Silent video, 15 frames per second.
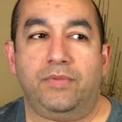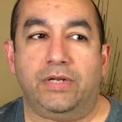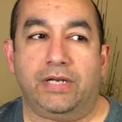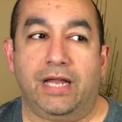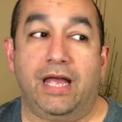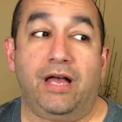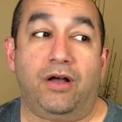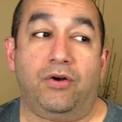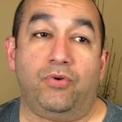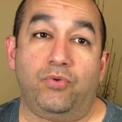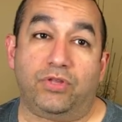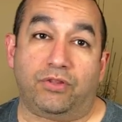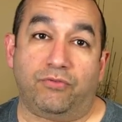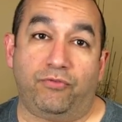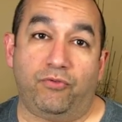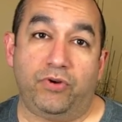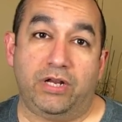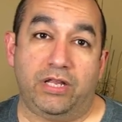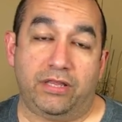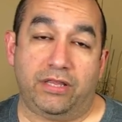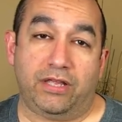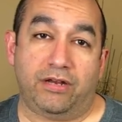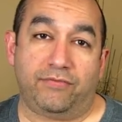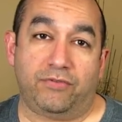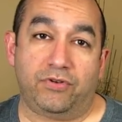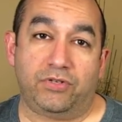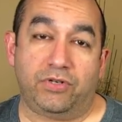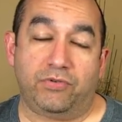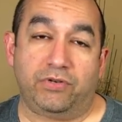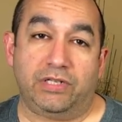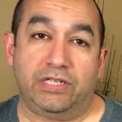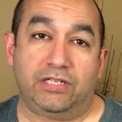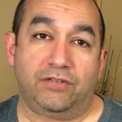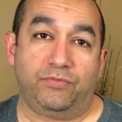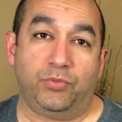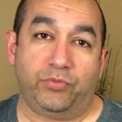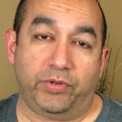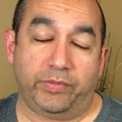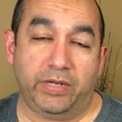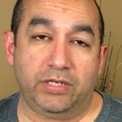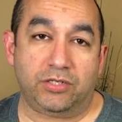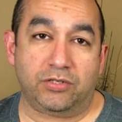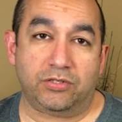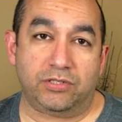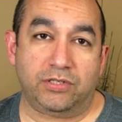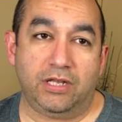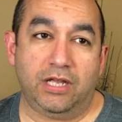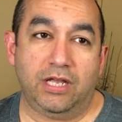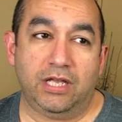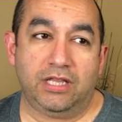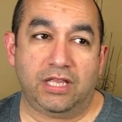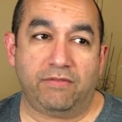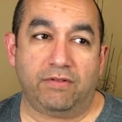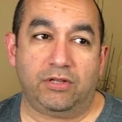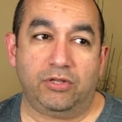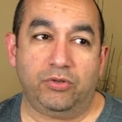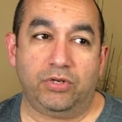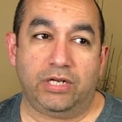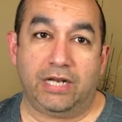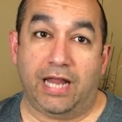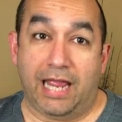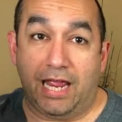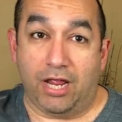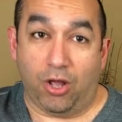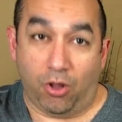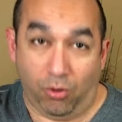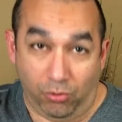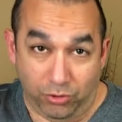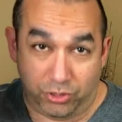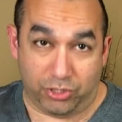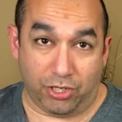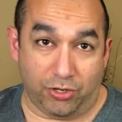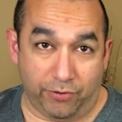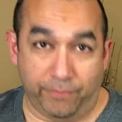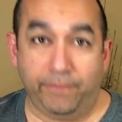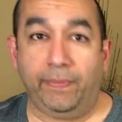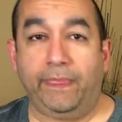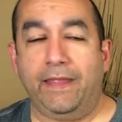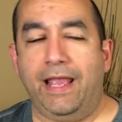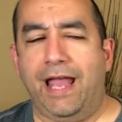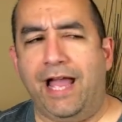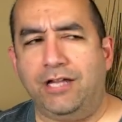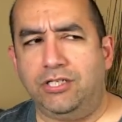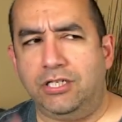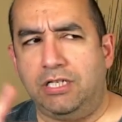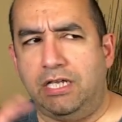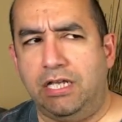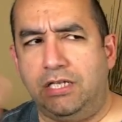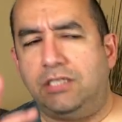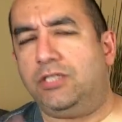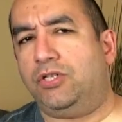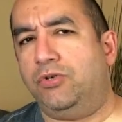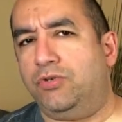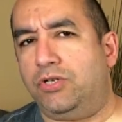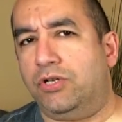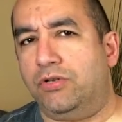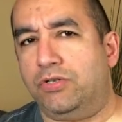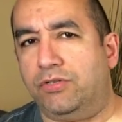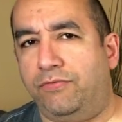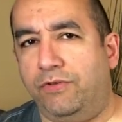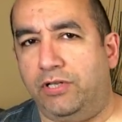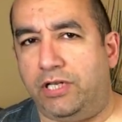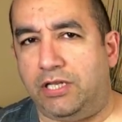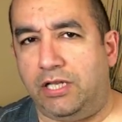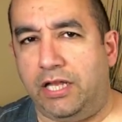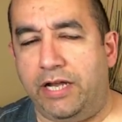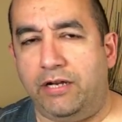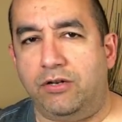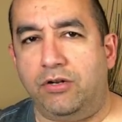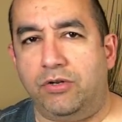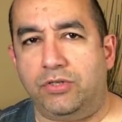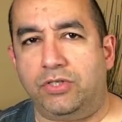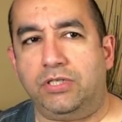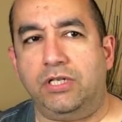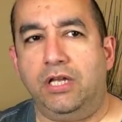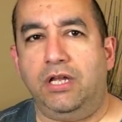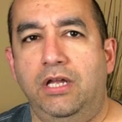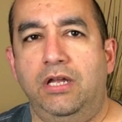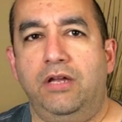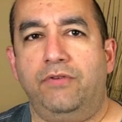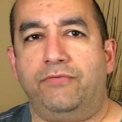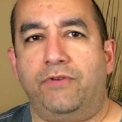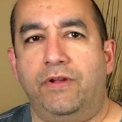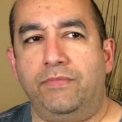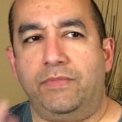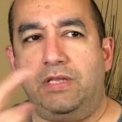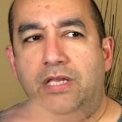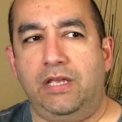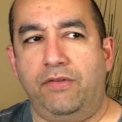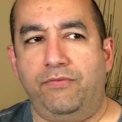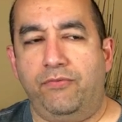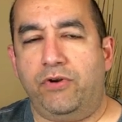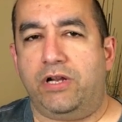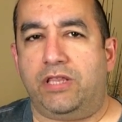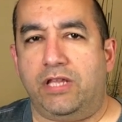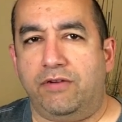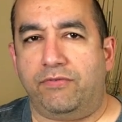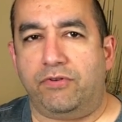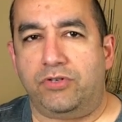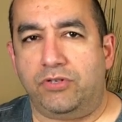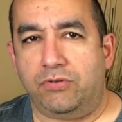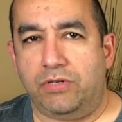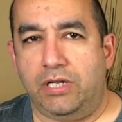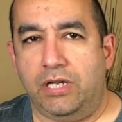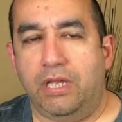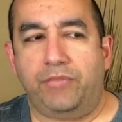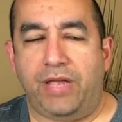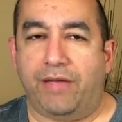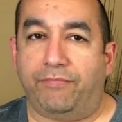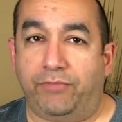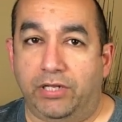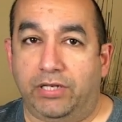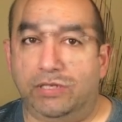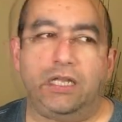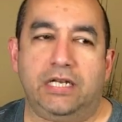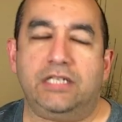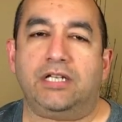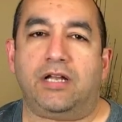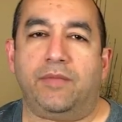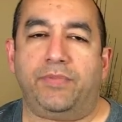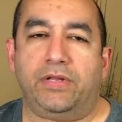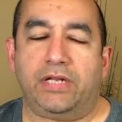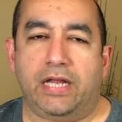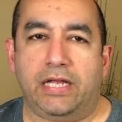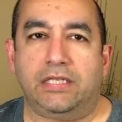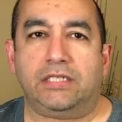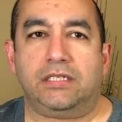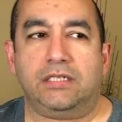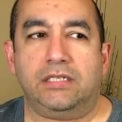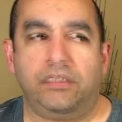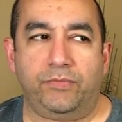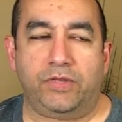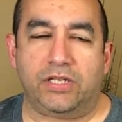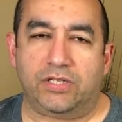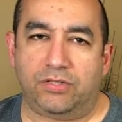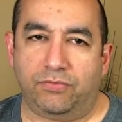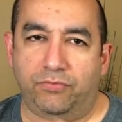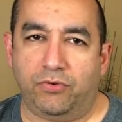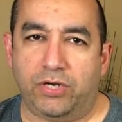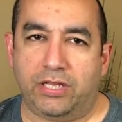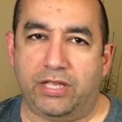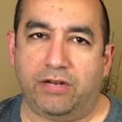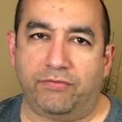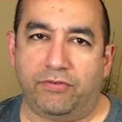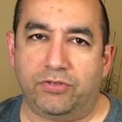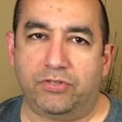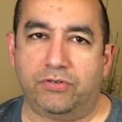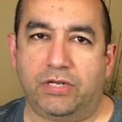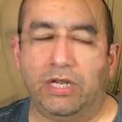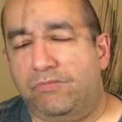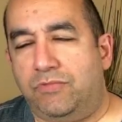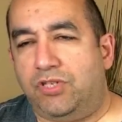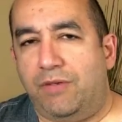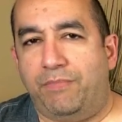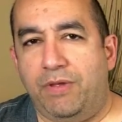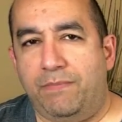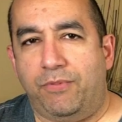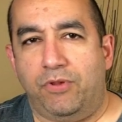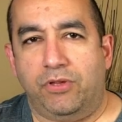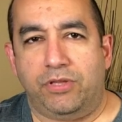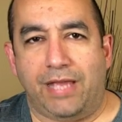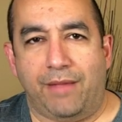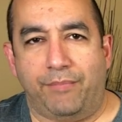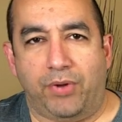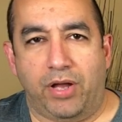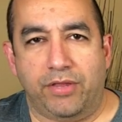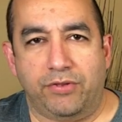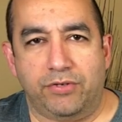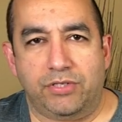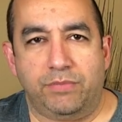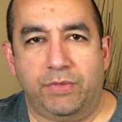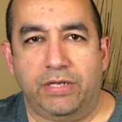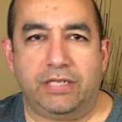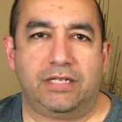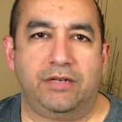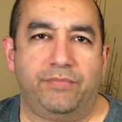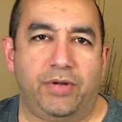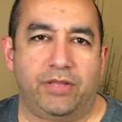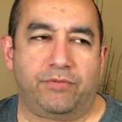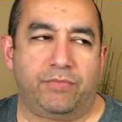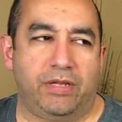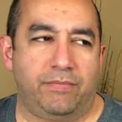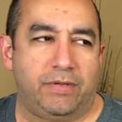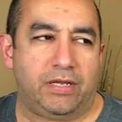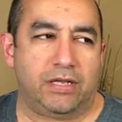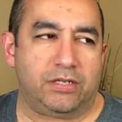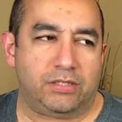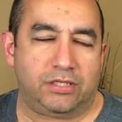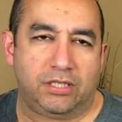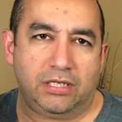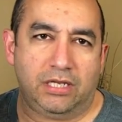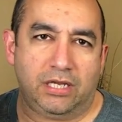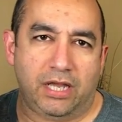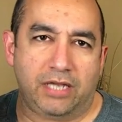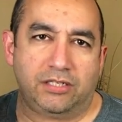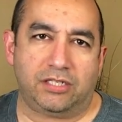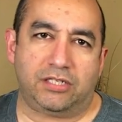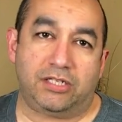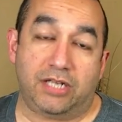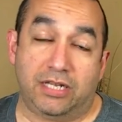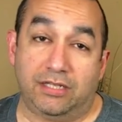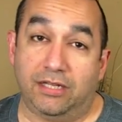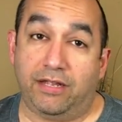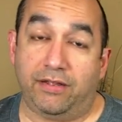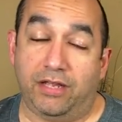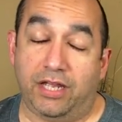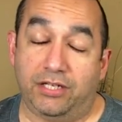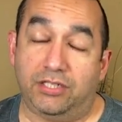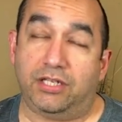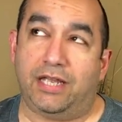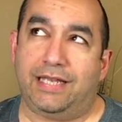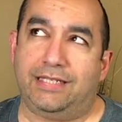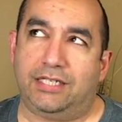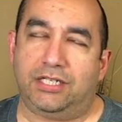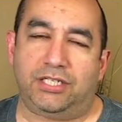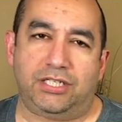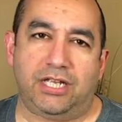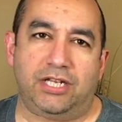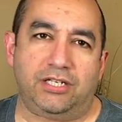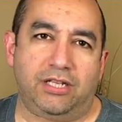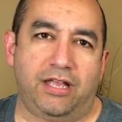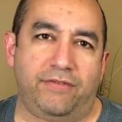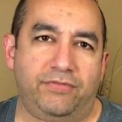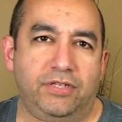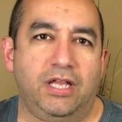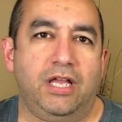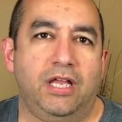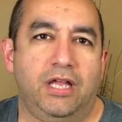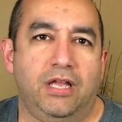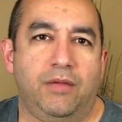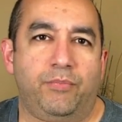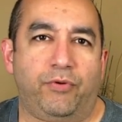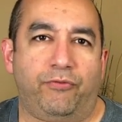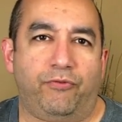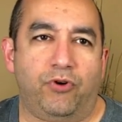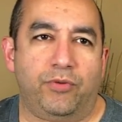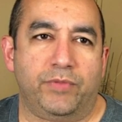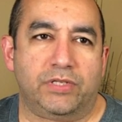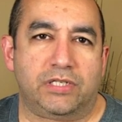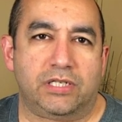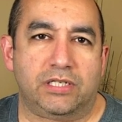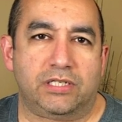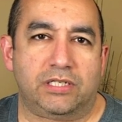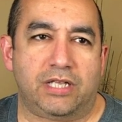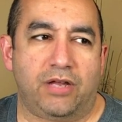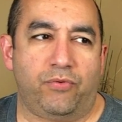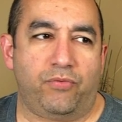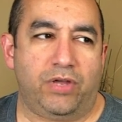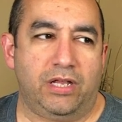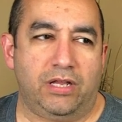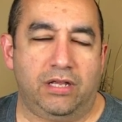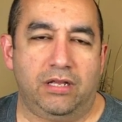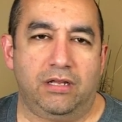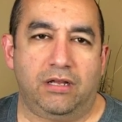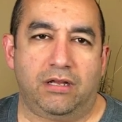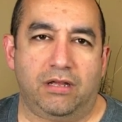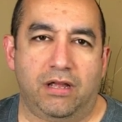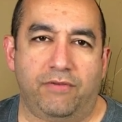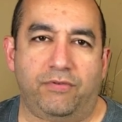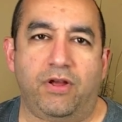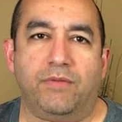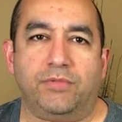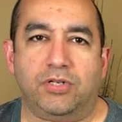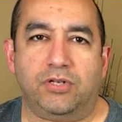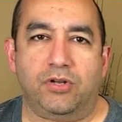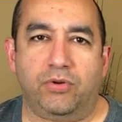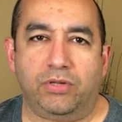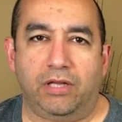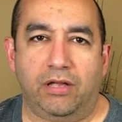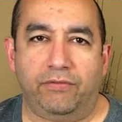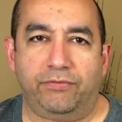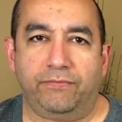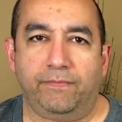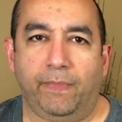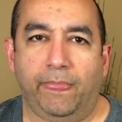But now, with the fortieth anniversary release of Moving Pictures, they've included a whole show. Actually, it's two shows. If you look at the liner notes from the fortieth anniversary pamphlet, it is a couple of nights, this fortieth anniversary. Some people that bothers, but it didn't bother me because the Exit Stage Left, ex Exit Stage Left performances that we have come to know and love